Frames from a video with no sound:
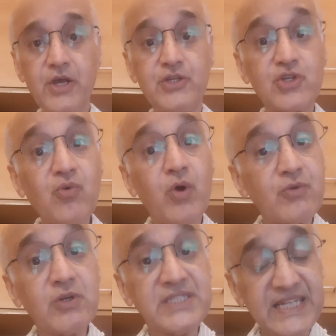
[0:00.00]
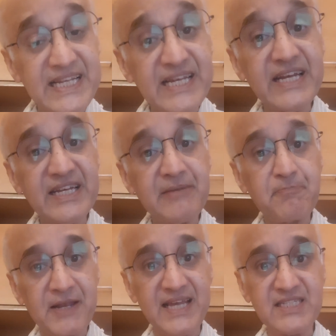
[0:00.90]
So what was needed in
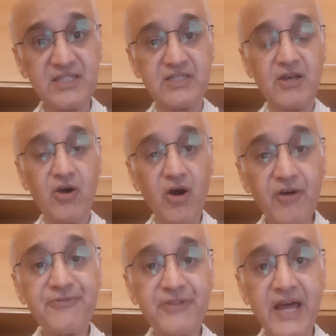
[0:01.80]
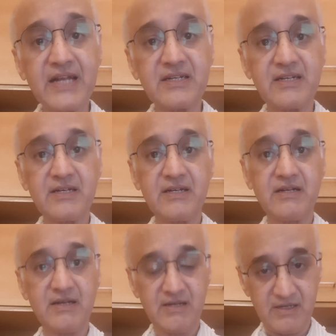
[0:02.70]
place of that,
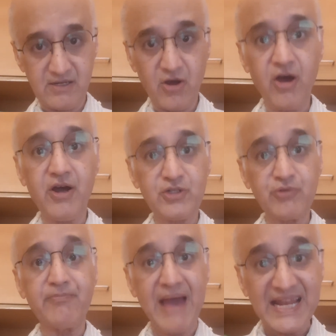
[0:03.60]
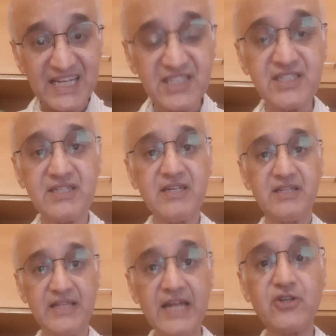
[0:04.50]
or to manage
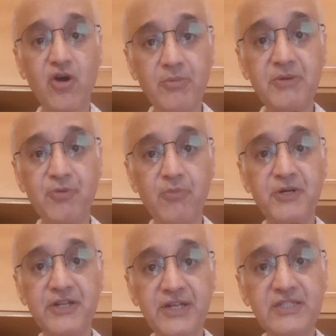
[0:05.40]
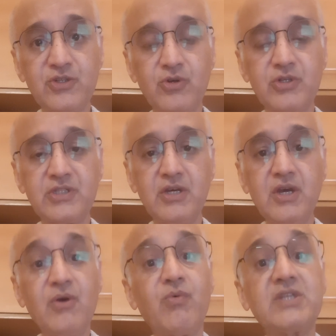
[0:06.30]
that common property resource,
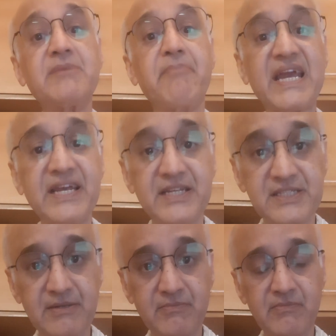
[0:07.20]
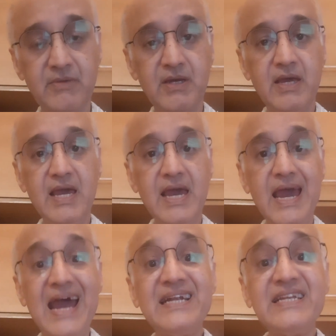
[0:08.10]
was a mechanism
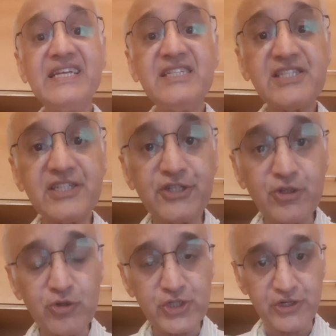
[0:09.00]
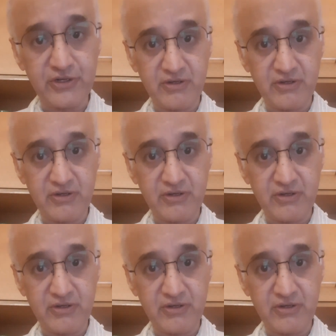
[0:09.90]
and an institution.